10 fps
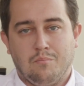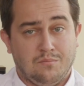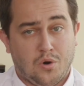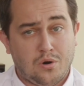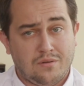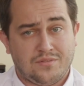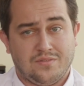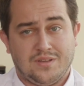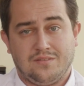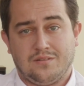More
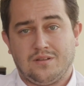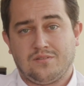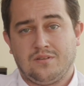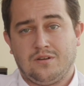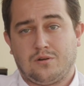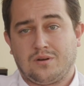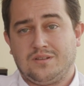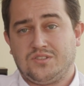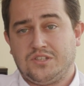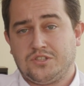often than not,
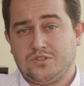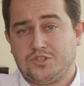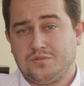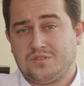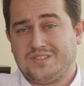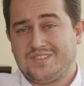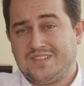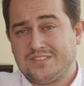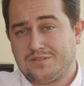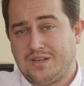organizations should
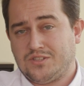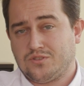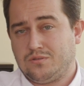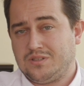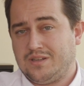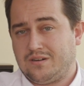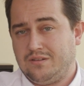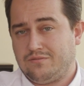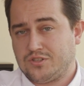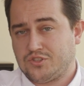centralize only their
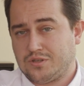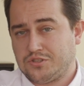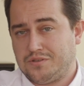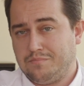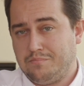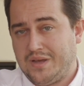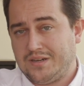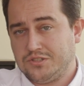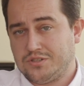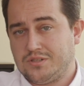infrastructure
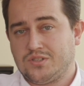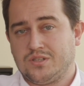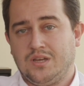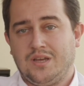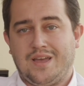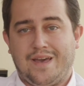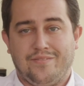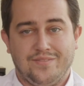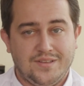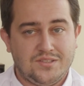managers
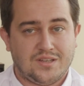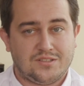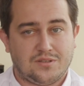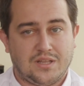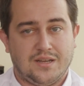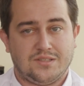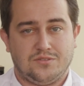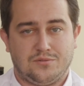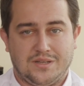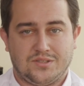and decentralize
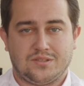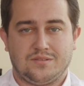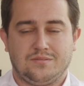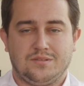the rest.